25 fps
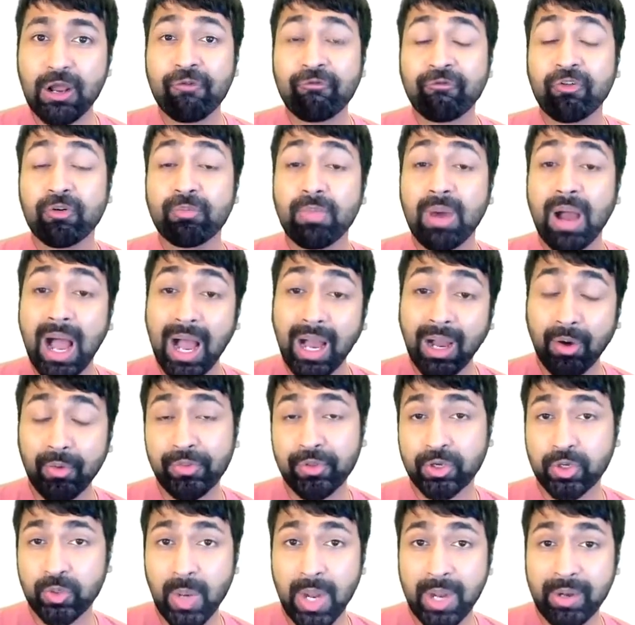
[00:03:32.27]
from how
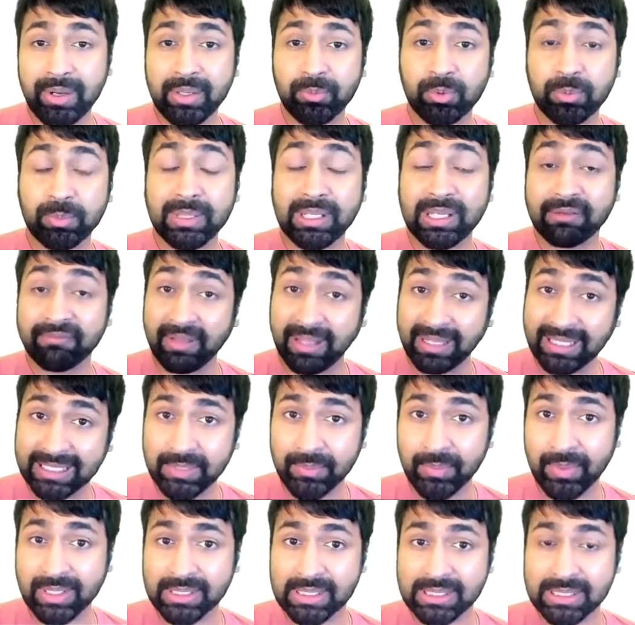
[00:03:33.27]
the query would be
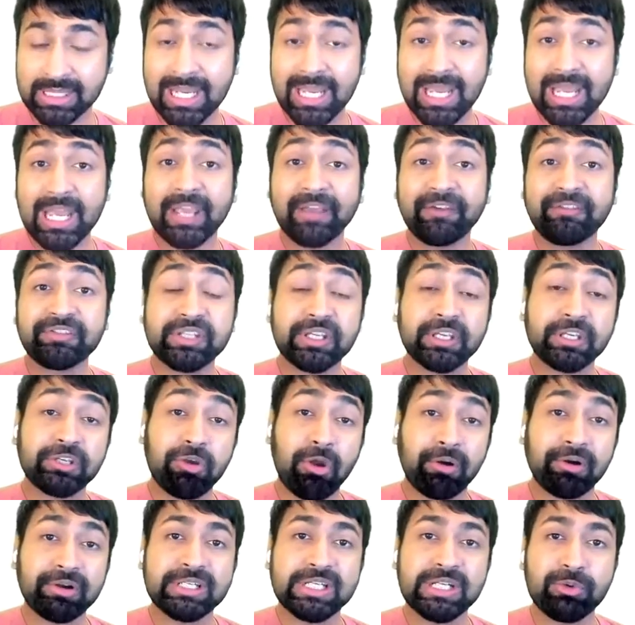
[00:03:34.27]
evaluated if
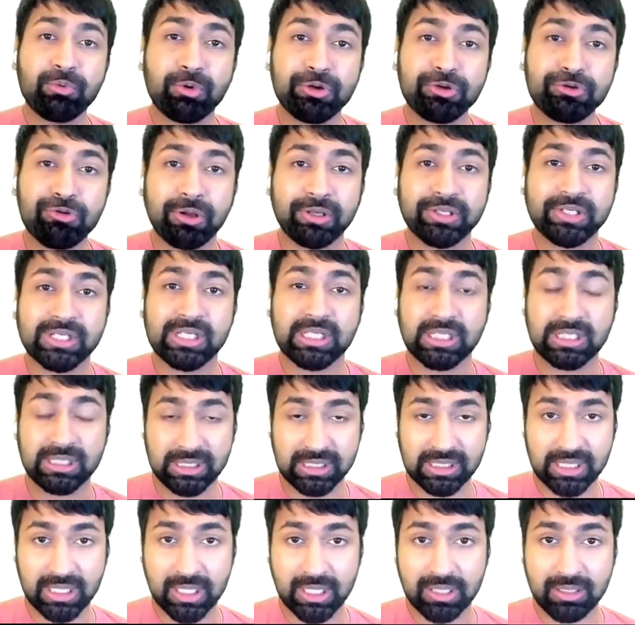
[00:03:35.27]
security were not a
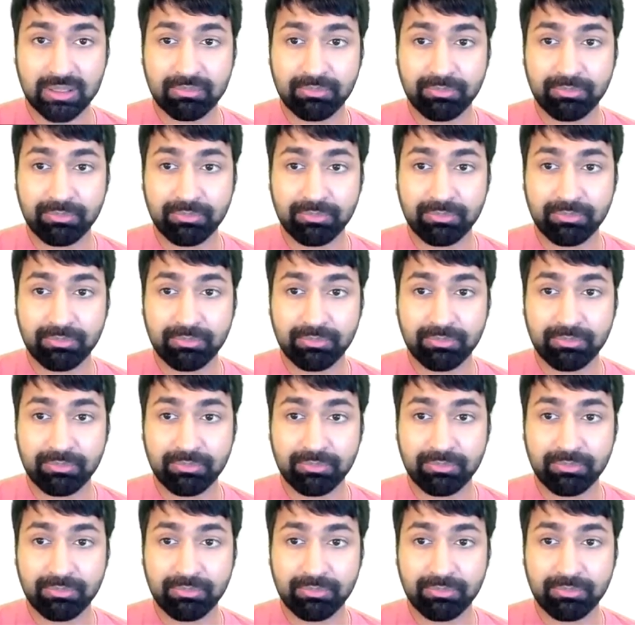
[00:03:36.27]
concern.